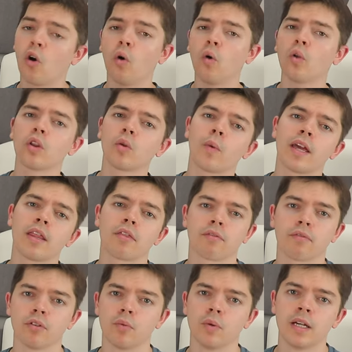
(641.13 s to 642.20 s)
all the way
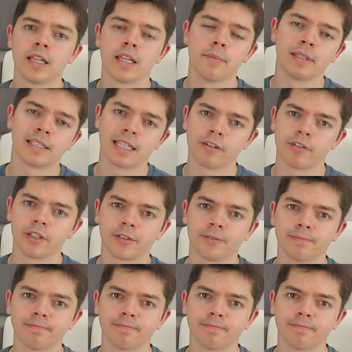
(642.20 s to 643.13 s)
through the material.